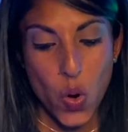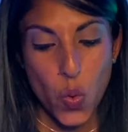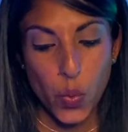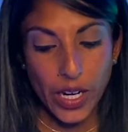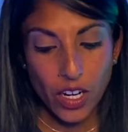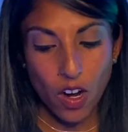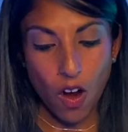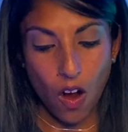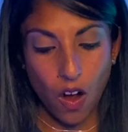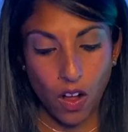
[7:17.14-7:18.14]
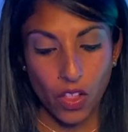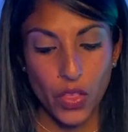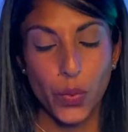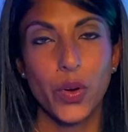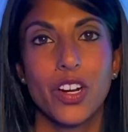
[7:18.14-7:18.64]
We are all
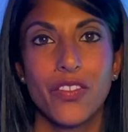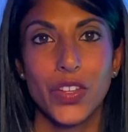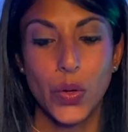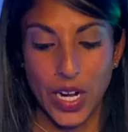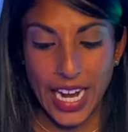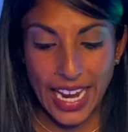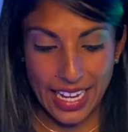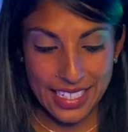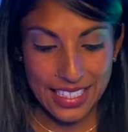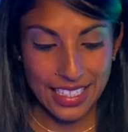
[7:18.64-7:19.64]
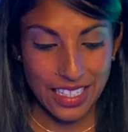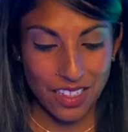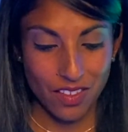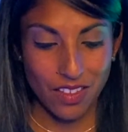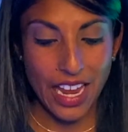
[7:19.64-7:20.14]
the work of your hand.
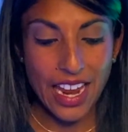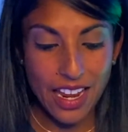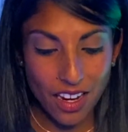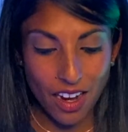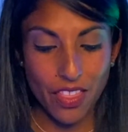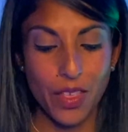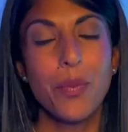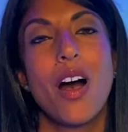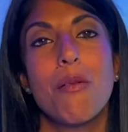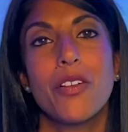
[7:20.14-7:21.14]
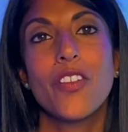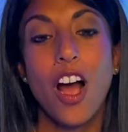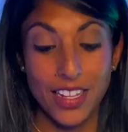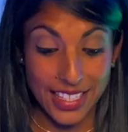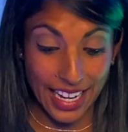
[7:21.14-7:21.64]
In the palm of
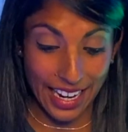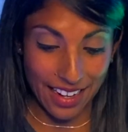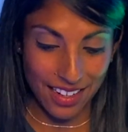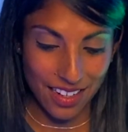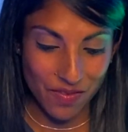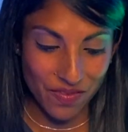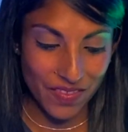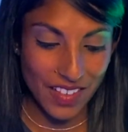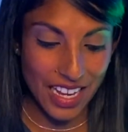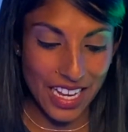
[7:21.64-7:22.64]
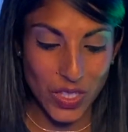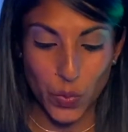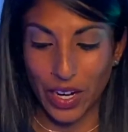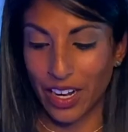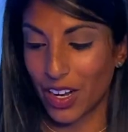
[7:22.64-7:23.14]
God's hand is
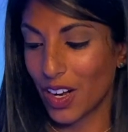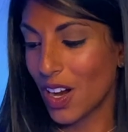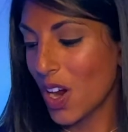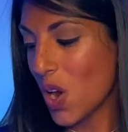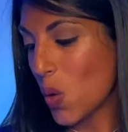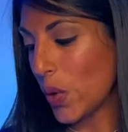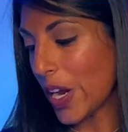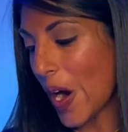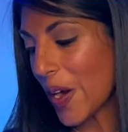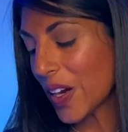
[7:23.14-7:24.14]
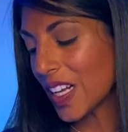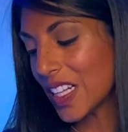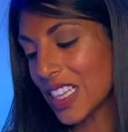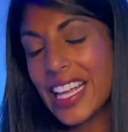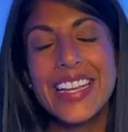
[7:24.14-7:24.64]
where we are.
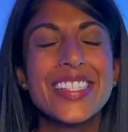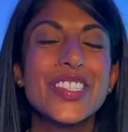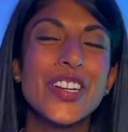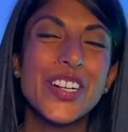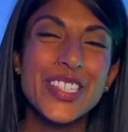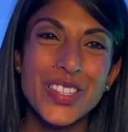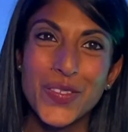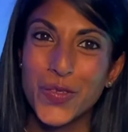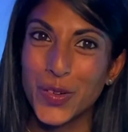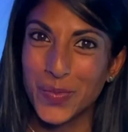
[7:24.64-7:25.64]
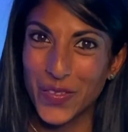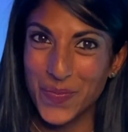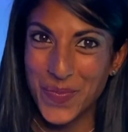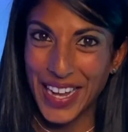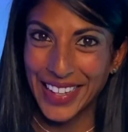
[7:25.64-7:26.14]
Clay starts in the form of
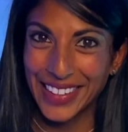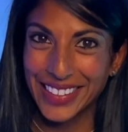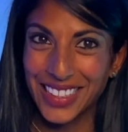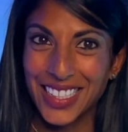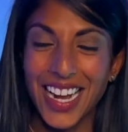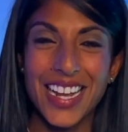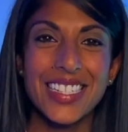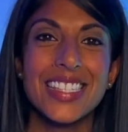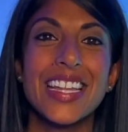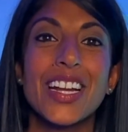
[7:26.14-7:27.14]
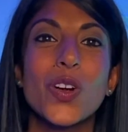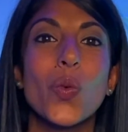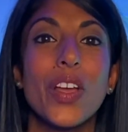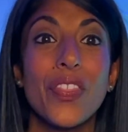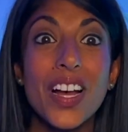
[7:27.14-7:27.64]
mud. God is there
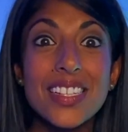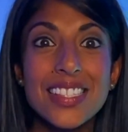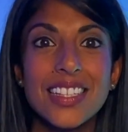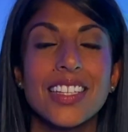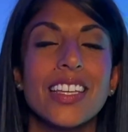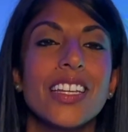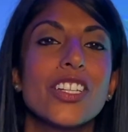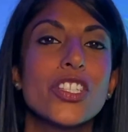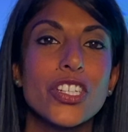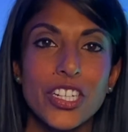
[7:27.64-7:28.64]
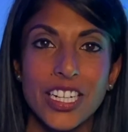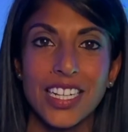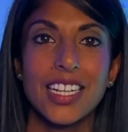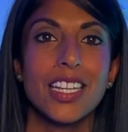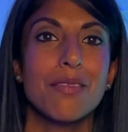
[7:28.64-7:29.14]
with us, getting dirty,
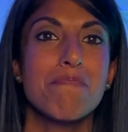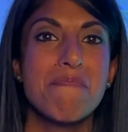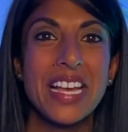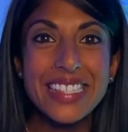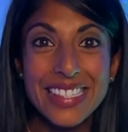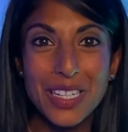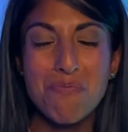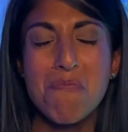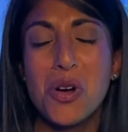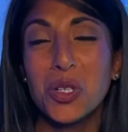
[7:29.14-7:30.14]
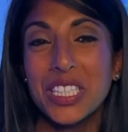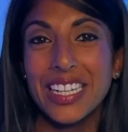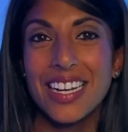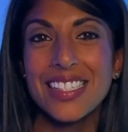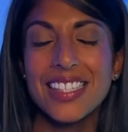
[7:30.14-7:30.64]
getting messy,
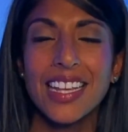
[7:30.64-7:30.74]
molding us.